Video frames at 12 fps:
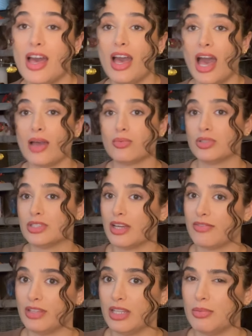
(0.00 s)
I will
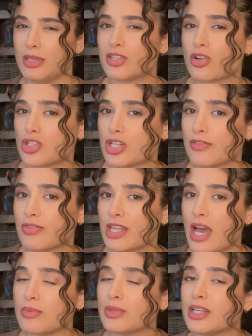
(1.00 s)
definitely be searching for
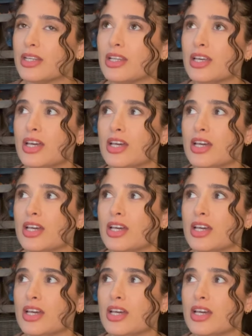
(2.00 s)
that one